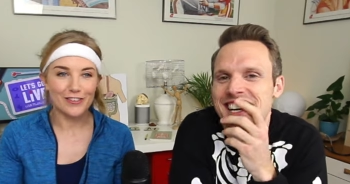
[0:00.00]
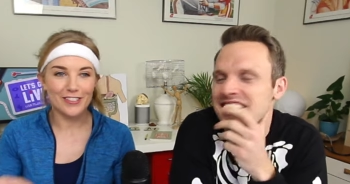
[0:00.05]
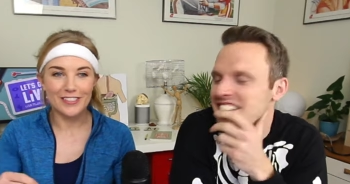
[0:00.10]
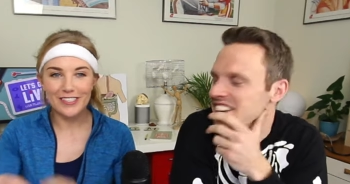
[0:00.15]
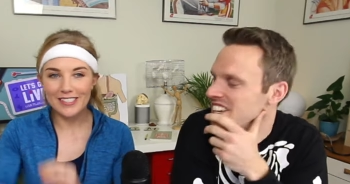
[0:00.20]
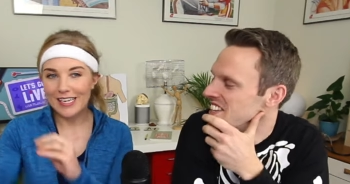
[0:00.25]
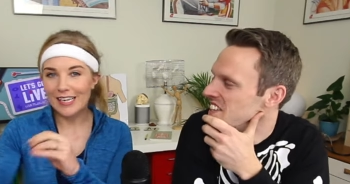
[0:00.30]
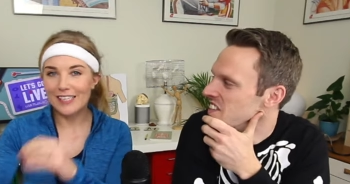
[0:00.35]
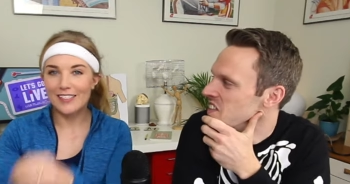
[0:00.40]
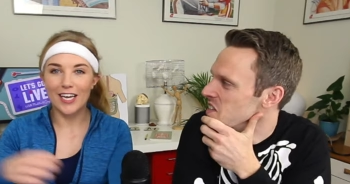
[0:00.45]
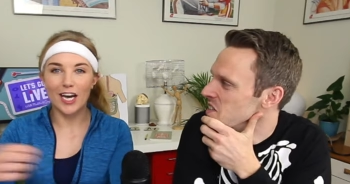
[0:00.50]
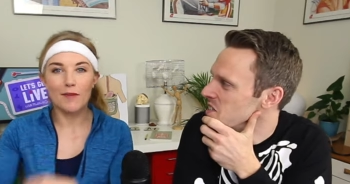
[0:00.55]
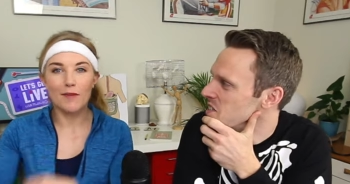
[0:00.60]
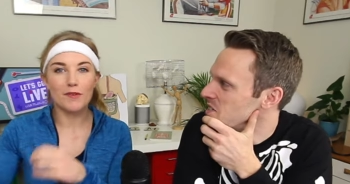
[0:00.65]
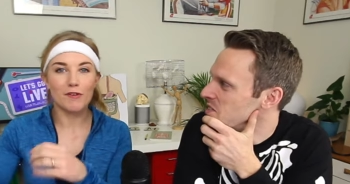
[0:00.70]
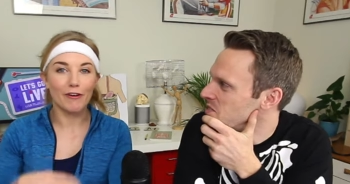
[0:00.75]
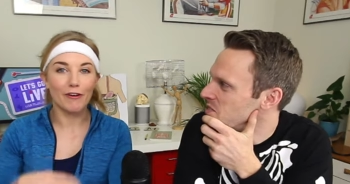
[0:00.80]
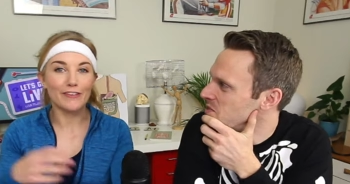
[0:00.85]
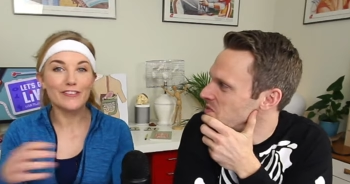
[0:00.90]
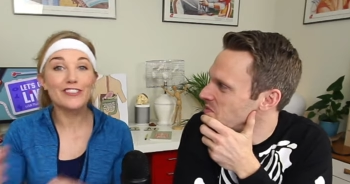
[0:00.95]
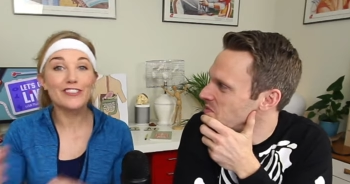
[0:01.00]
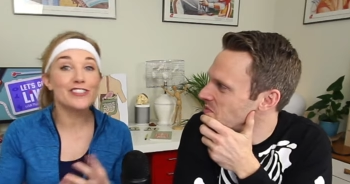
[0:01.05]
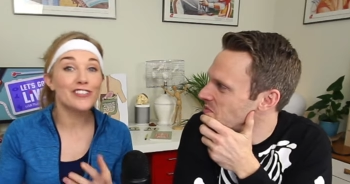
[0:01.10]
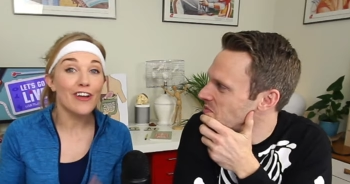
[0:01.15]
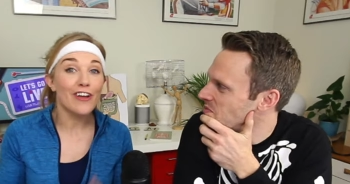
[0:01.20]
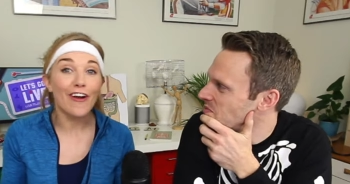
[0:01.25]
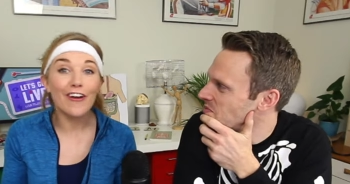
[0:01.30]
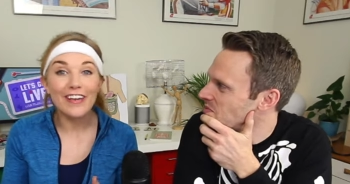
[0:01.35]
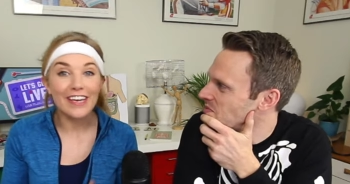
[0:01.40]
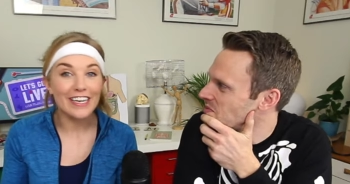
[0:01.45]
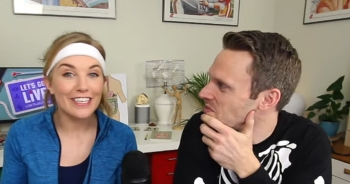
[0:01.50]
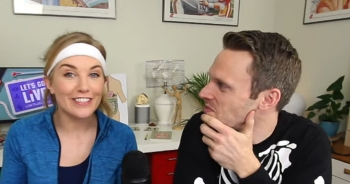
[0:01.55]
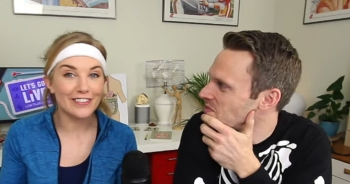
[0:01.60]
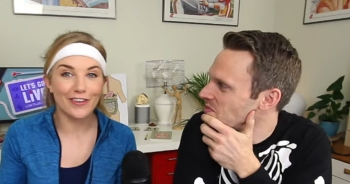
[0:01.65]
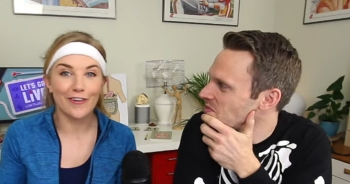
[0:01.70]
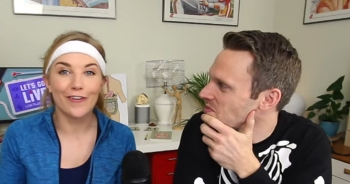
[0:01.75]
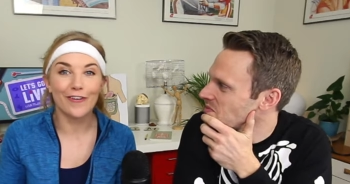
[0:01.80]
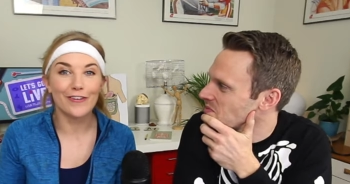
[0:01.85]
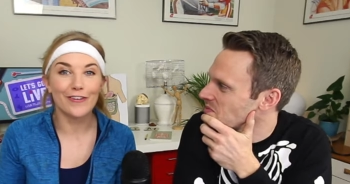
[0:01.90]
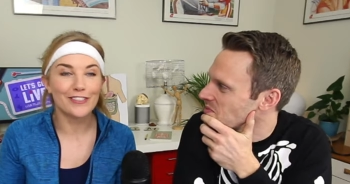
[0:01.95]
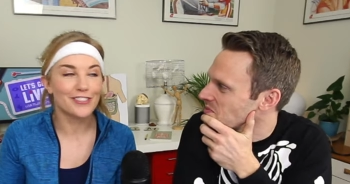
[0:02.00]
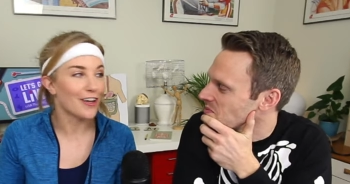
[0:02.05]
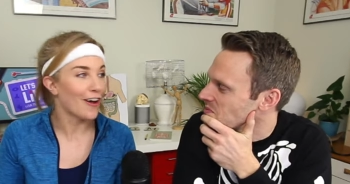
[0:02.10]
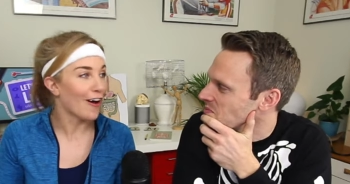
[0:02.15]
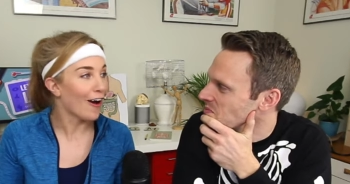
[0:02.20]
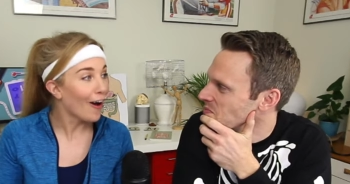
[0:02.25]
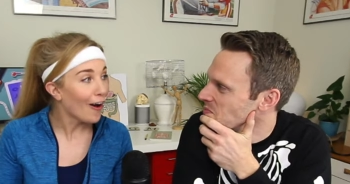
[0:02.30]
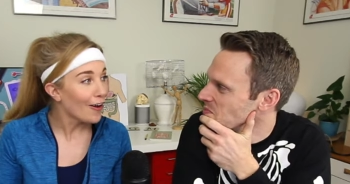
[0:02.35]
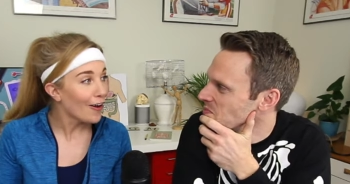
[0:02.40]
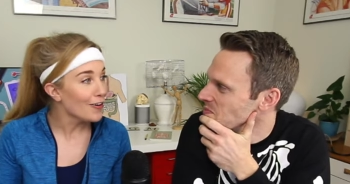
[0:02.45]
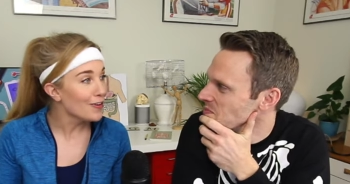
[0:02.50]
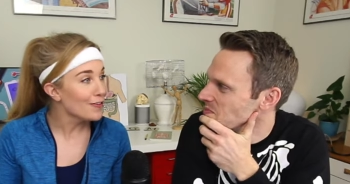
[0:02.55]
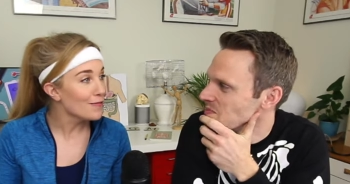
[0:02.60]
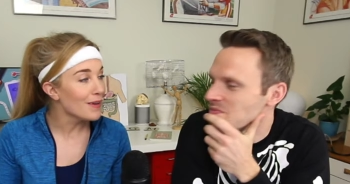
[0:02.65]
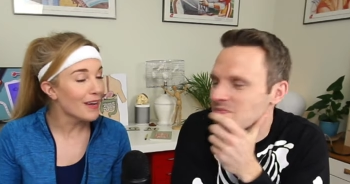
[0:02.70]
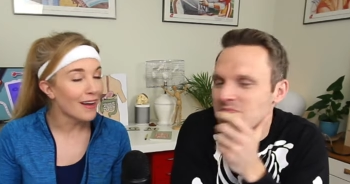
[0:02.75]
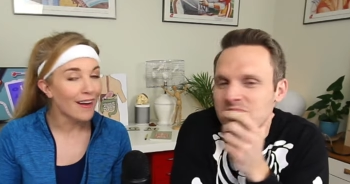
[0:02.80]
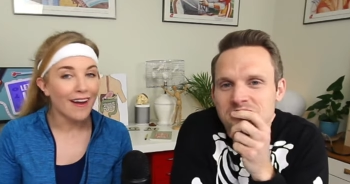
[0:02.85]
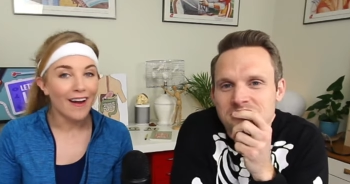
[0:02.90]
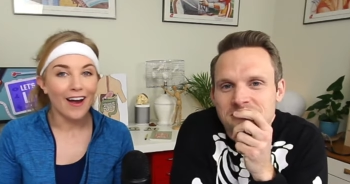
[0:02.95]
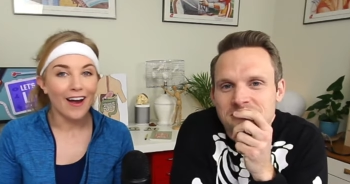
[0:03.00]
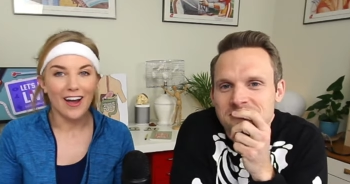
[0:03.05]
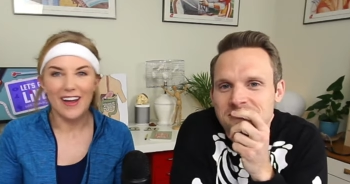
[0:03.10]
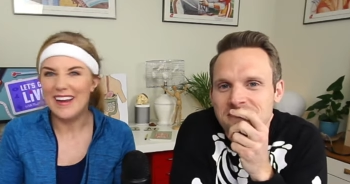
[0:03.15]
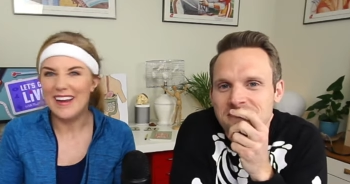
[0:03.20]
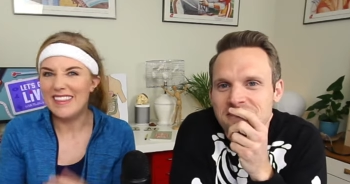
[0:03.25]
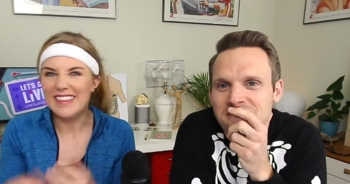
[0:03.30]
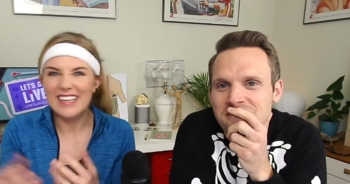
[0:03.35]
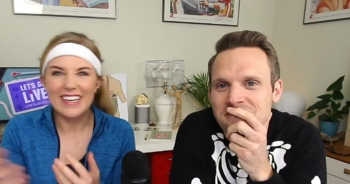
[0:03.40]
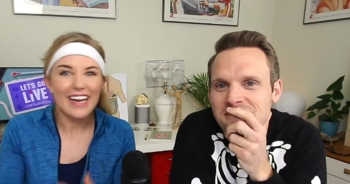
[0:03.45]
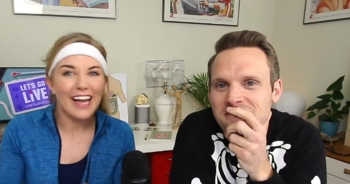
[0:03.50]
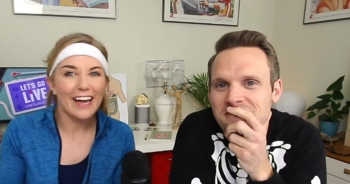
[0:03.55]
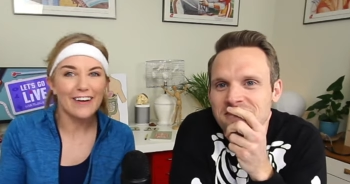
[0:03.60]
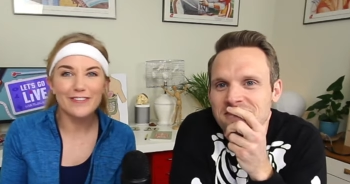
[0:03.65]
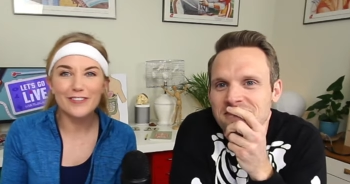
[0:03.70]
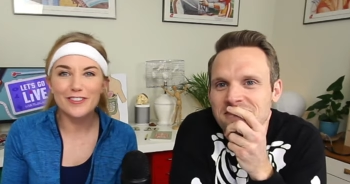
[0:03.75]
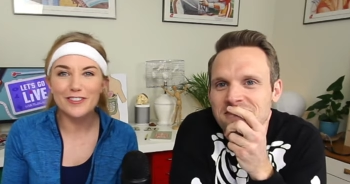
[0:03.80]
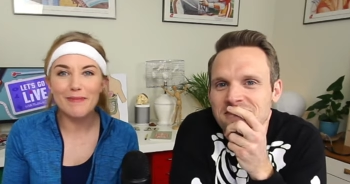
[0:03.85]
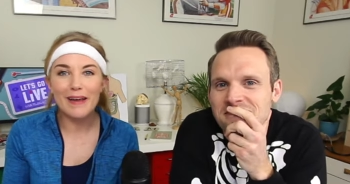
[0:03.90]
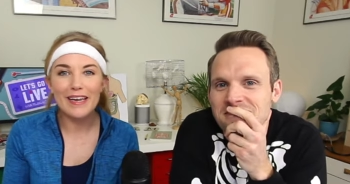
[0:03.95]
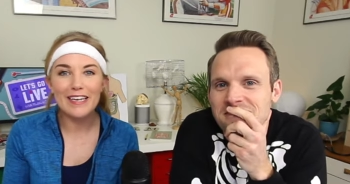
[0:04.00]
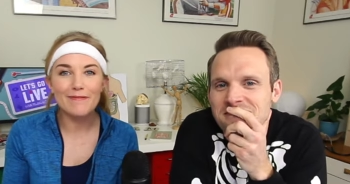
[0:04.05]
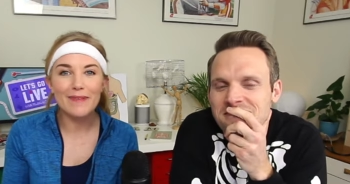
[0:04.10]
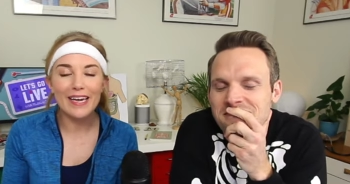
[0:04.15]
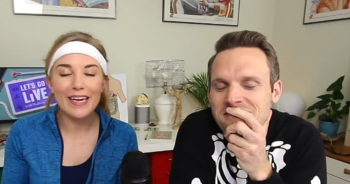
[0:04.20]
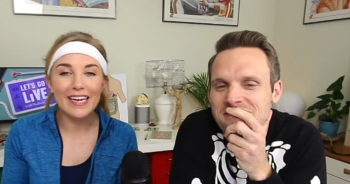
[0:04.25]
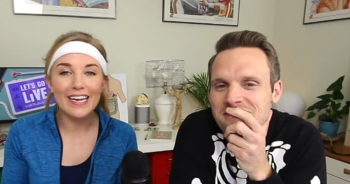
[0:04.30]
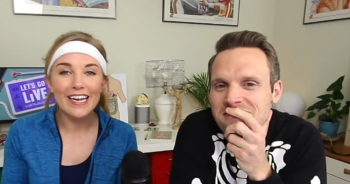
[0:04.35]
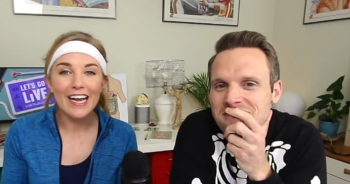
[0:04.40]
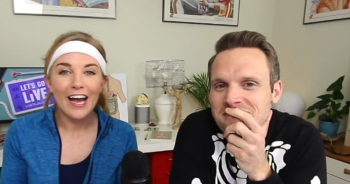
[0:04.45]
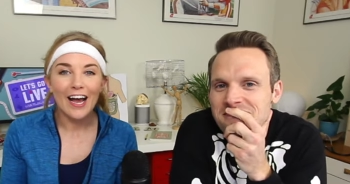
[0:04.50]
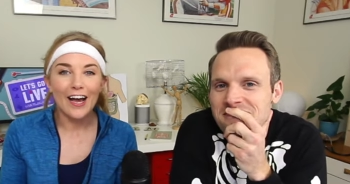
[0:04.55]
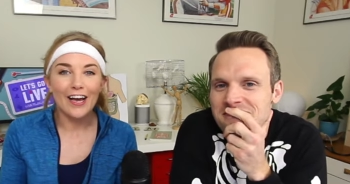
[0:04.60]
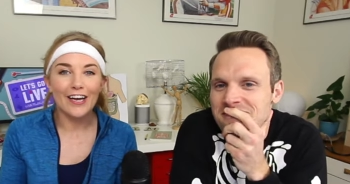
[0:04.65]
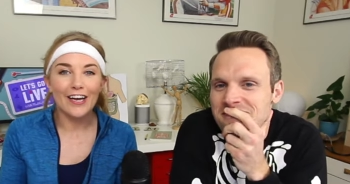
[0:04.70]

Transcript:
Speaker 1: You could set up your own circuit course at home, uh, in the lounge maybe.